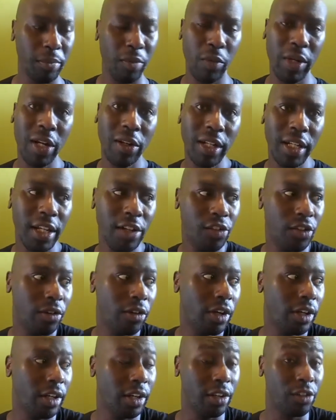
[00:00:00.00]
But we only need to
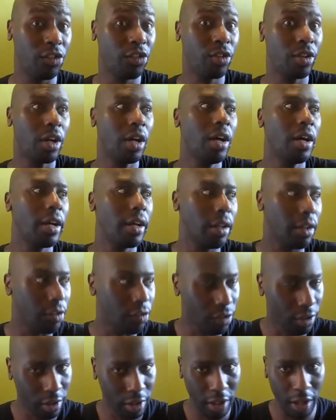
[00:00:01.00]
look at a
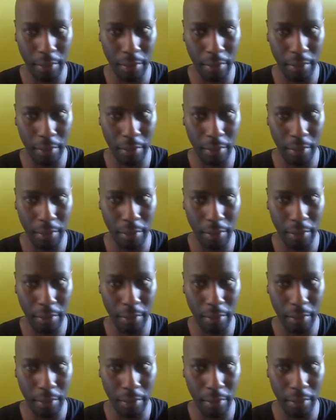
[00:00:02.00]
child,